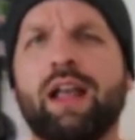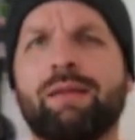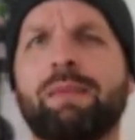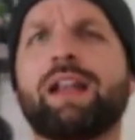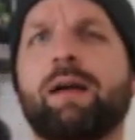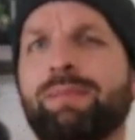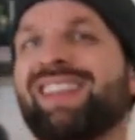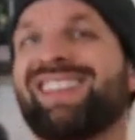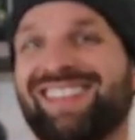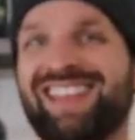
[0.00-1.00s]
It may not be
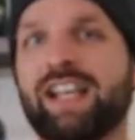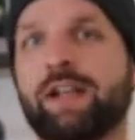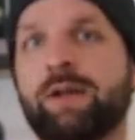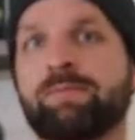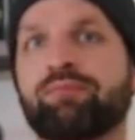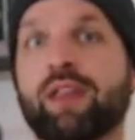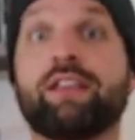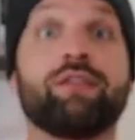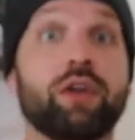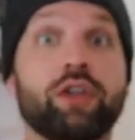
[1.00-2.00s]
as thick
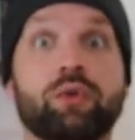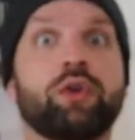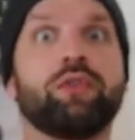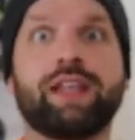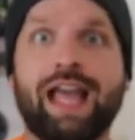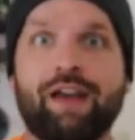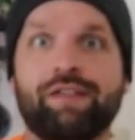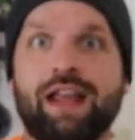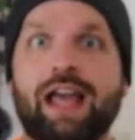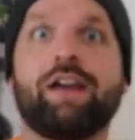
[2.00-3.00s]
as if like you're using
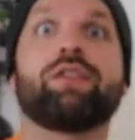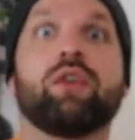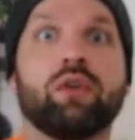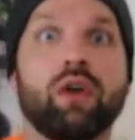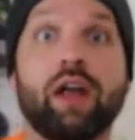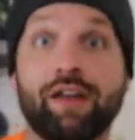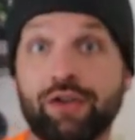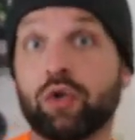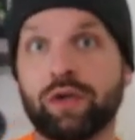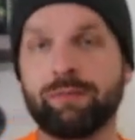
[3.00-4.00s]
half and half or a
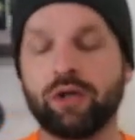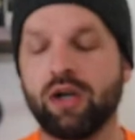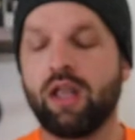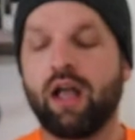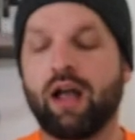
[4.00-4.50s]
heavy creamer.